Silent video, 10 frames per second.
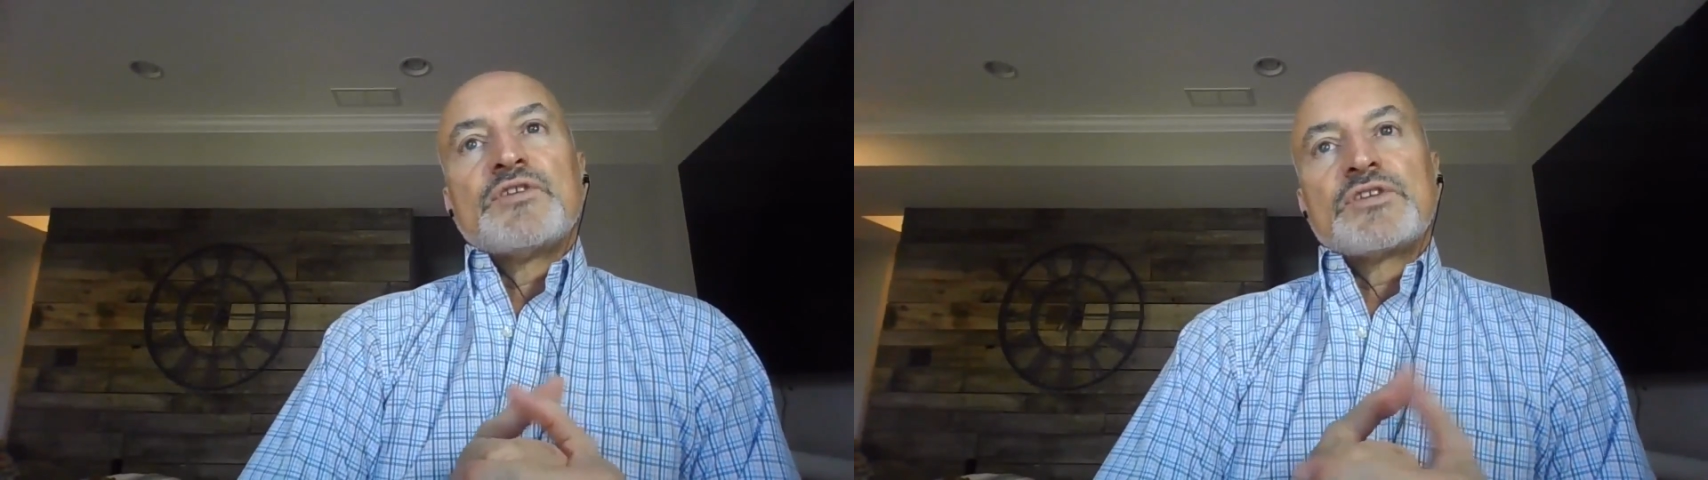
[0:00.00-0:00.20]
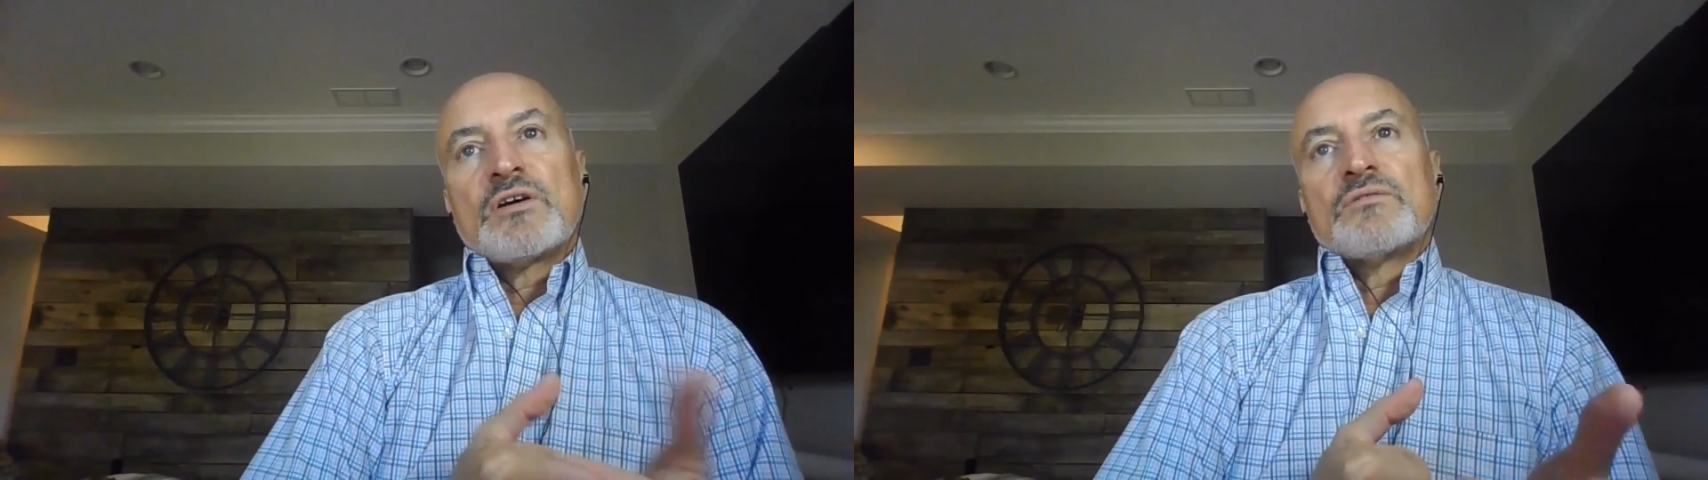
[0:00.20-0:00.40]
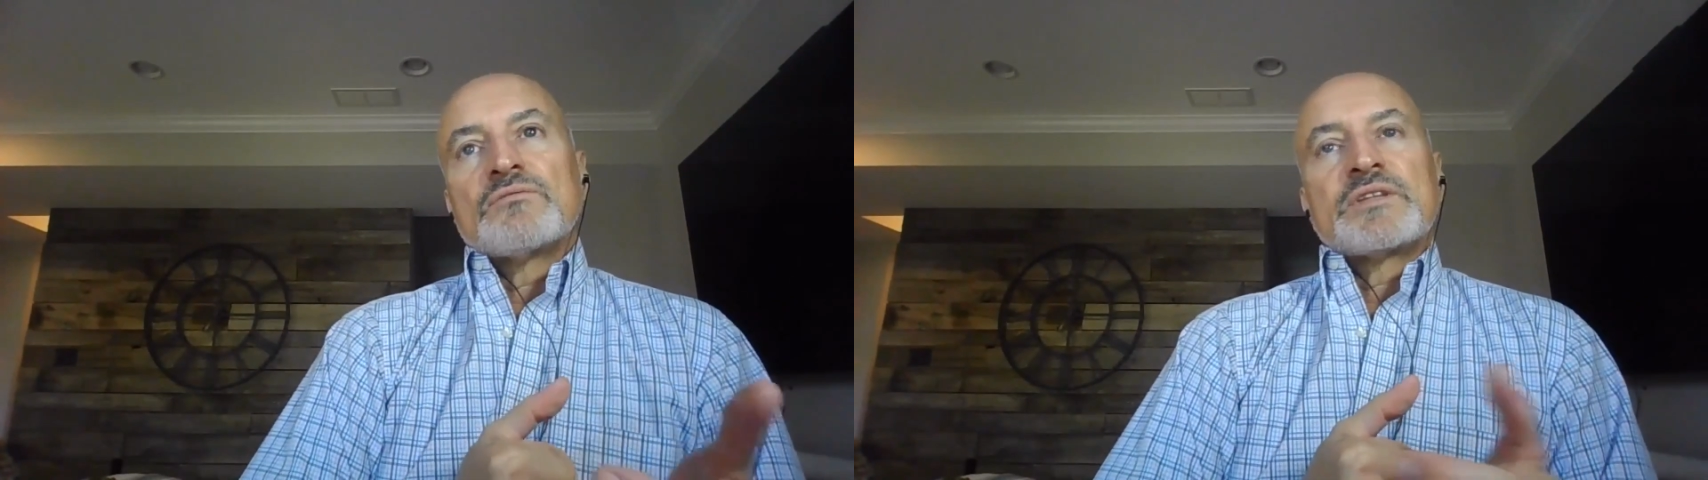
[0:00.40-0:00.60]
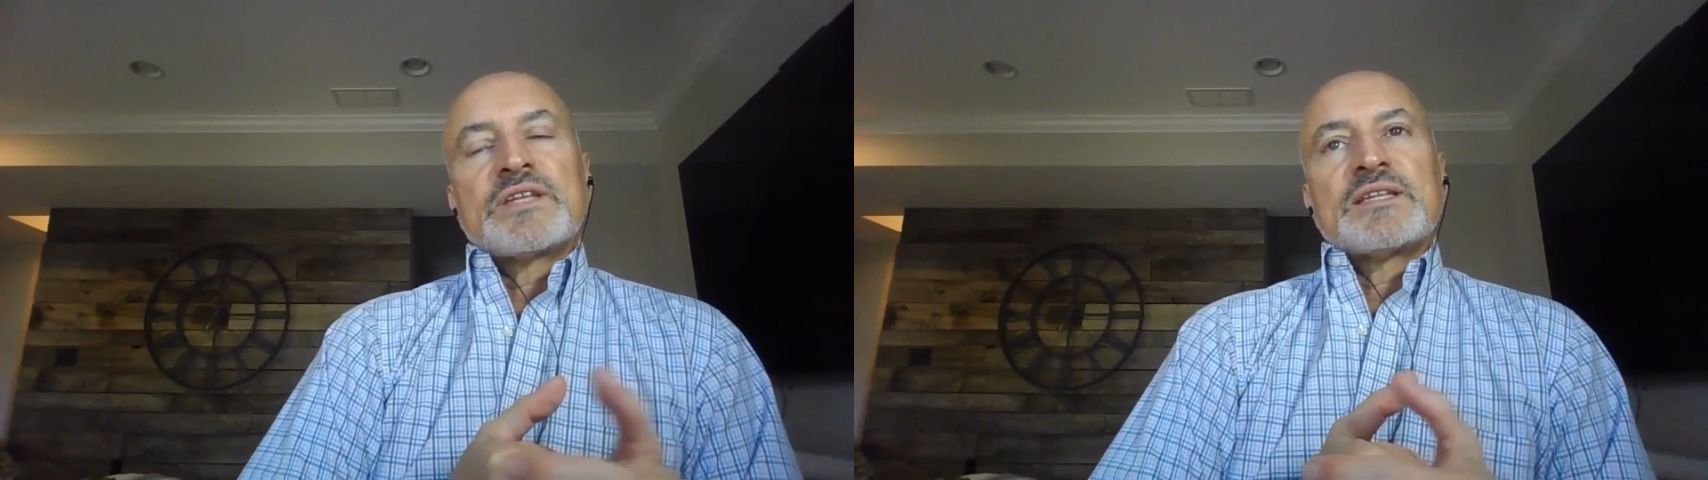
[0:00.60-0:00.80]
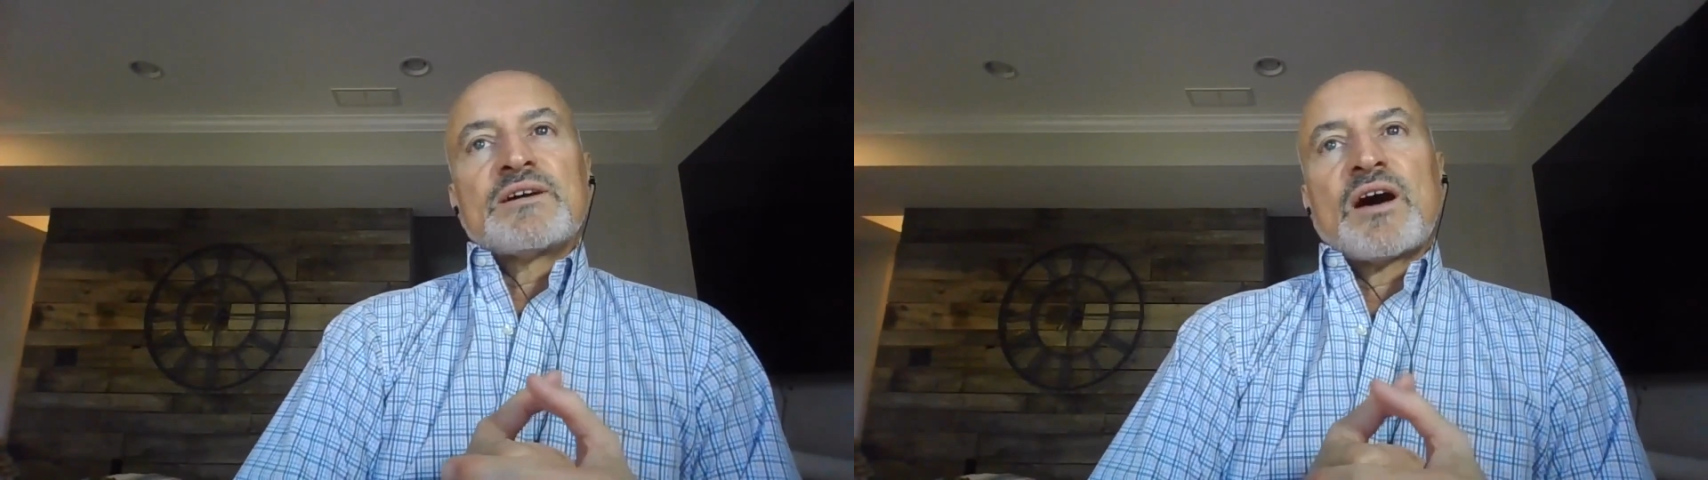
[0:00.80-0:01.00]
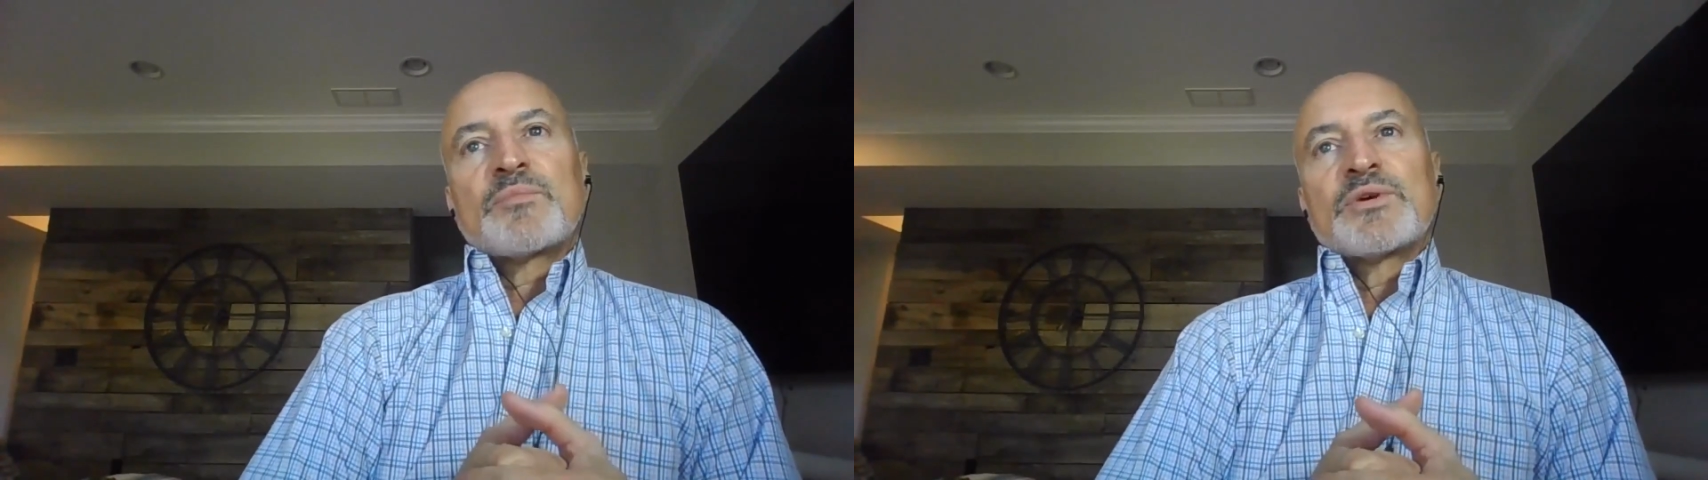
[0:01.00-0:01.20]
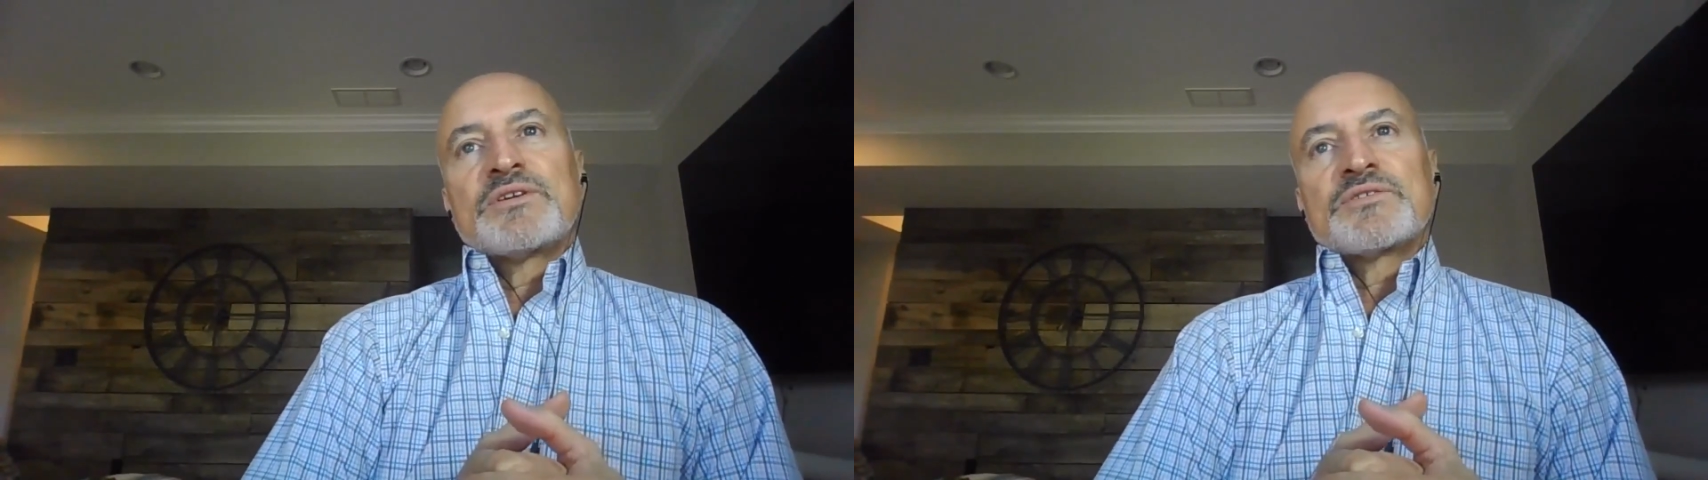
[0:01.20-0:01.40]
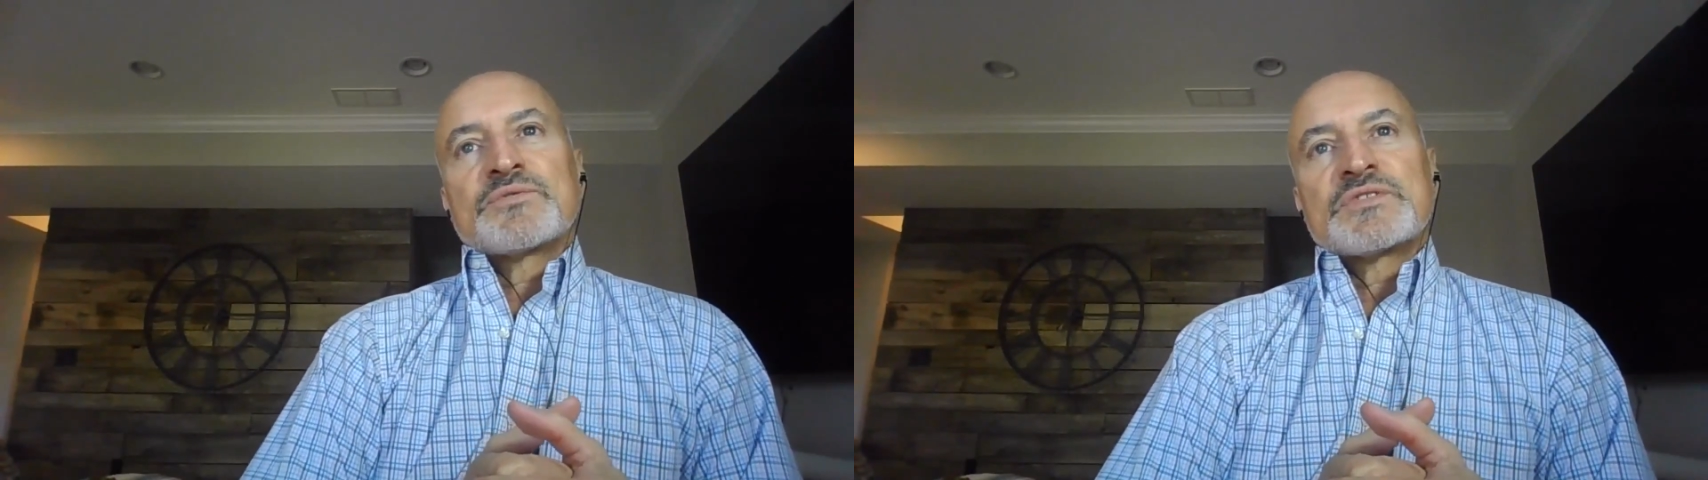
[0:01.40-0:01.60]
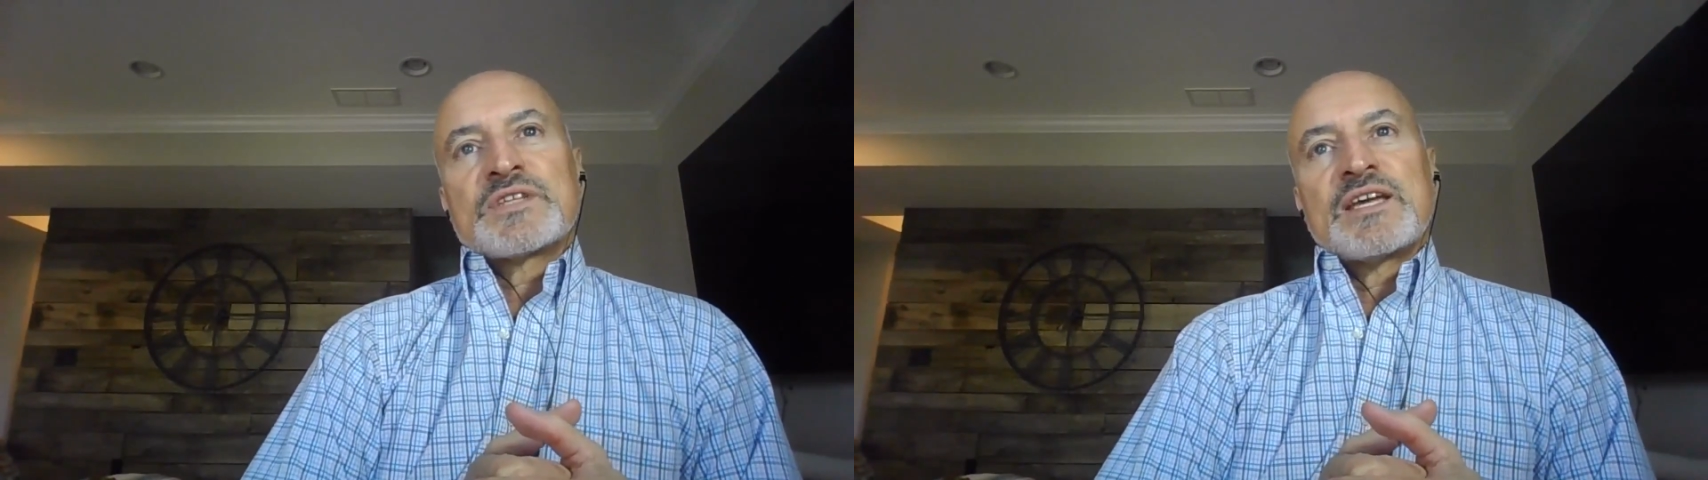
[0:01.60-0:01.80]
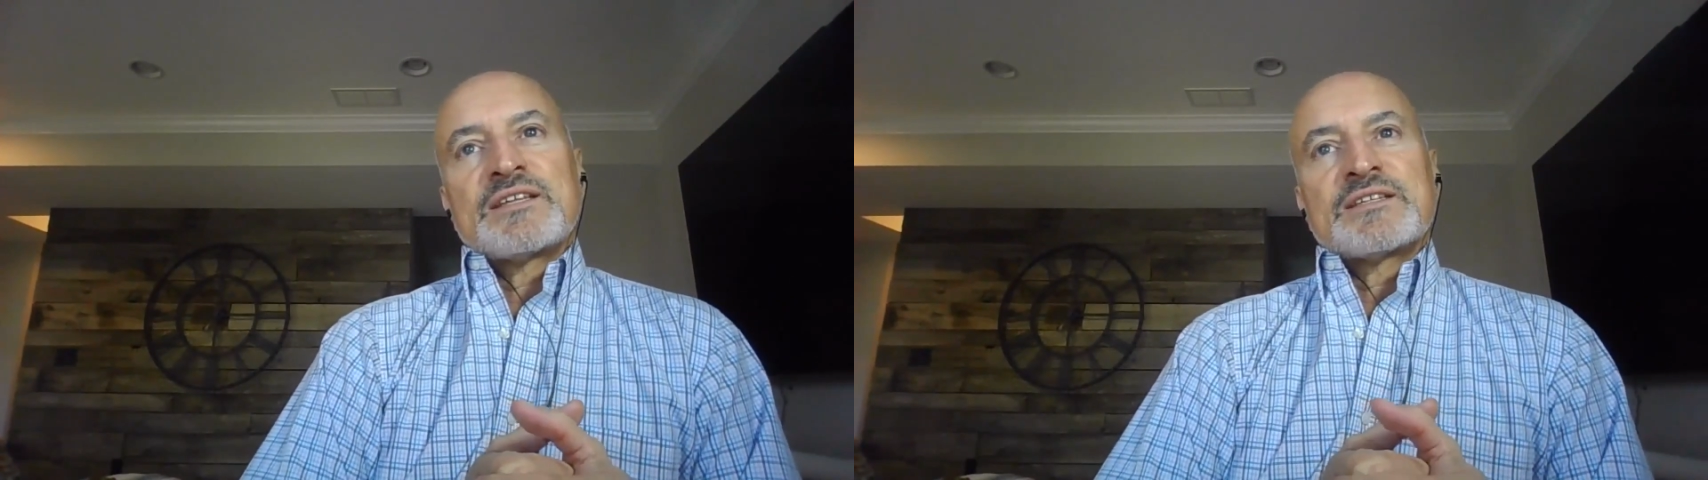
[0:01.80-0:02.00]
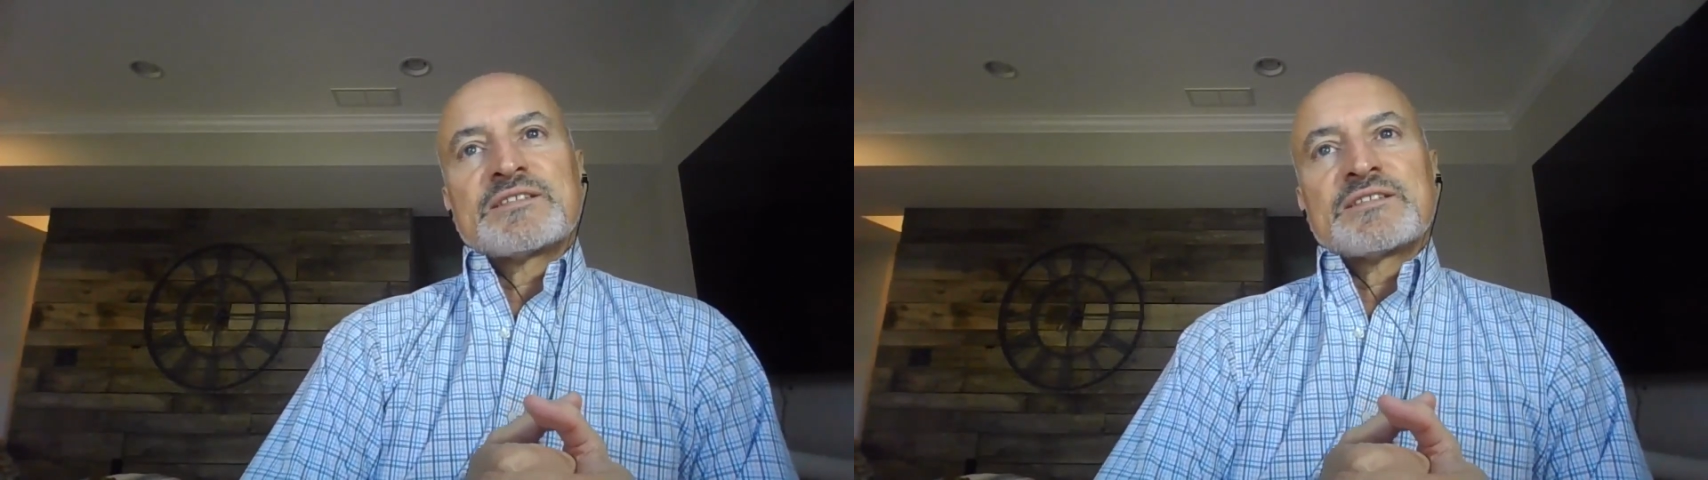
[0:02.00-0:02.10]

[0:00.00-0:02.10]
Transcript: If you don't, then the operators will say